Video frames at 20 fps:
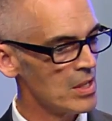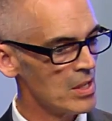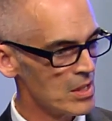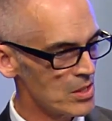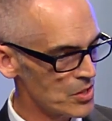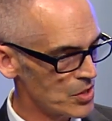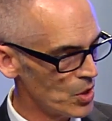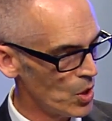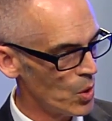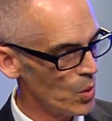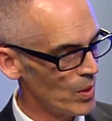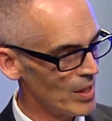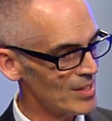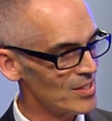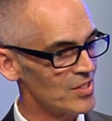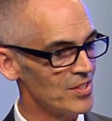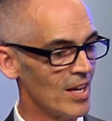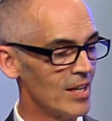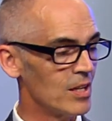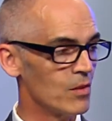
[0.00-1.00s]
So
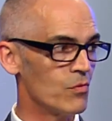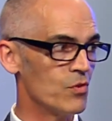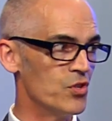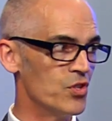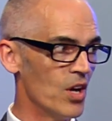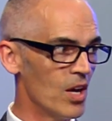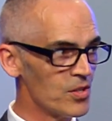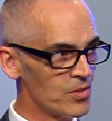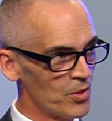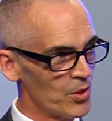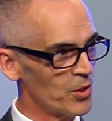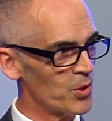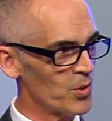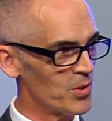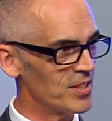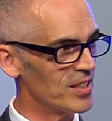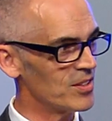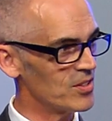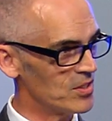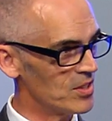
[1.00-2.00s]
instead of just the
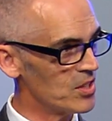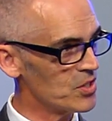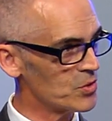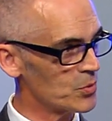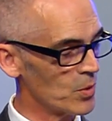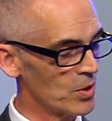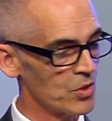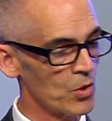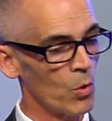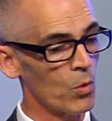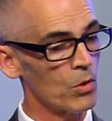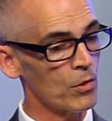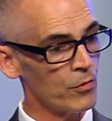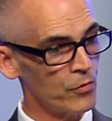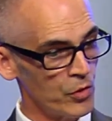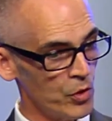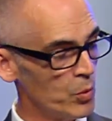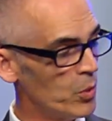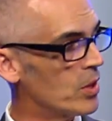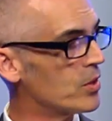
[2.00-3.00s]
13th district or a
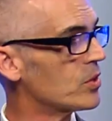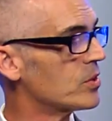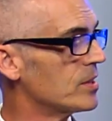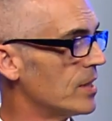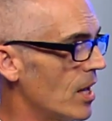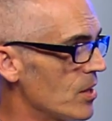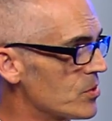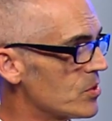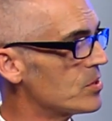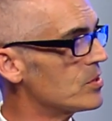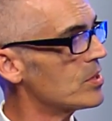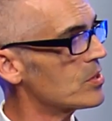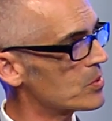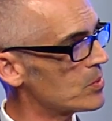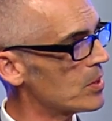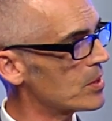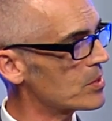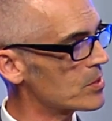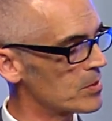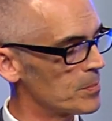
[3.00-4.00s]
few other council
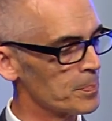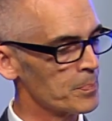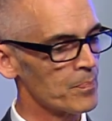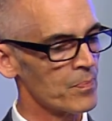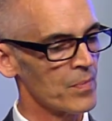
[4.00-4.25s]
districts,